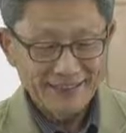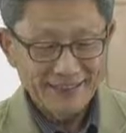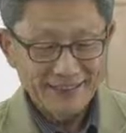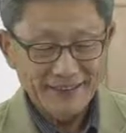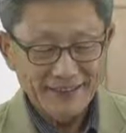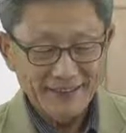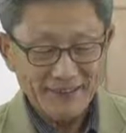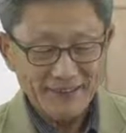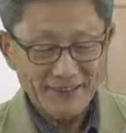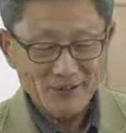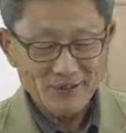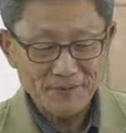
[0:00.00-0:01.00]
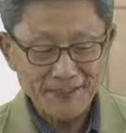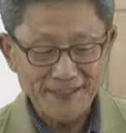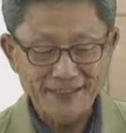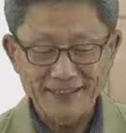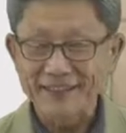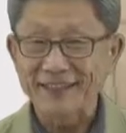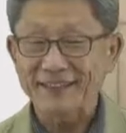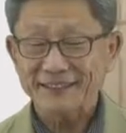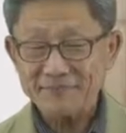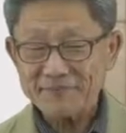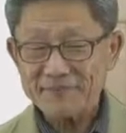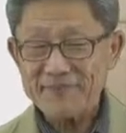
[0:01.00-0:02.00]
the solubility
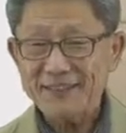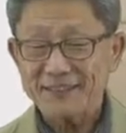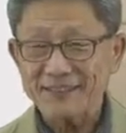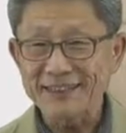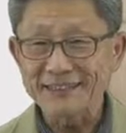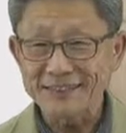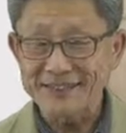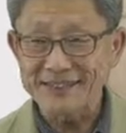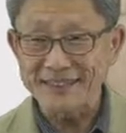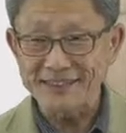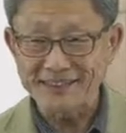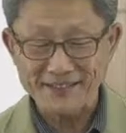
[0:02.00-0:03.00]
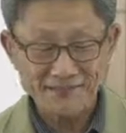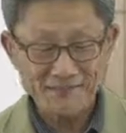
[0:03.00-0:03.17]
increases.